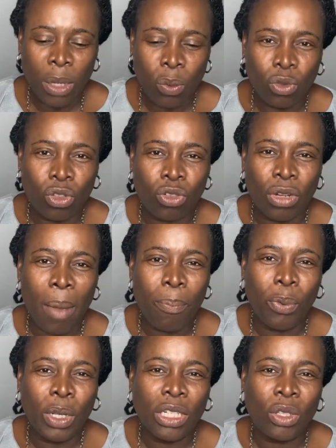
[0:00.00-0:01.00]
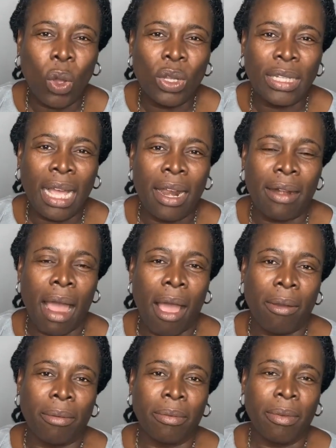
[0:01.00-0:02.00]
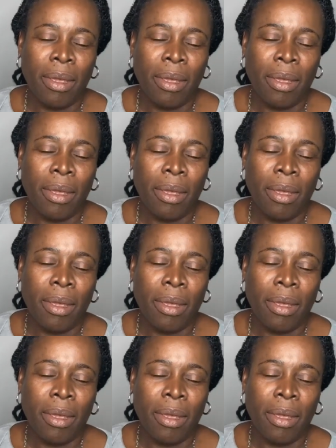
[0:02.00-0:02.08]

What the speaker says: They will trample it underground.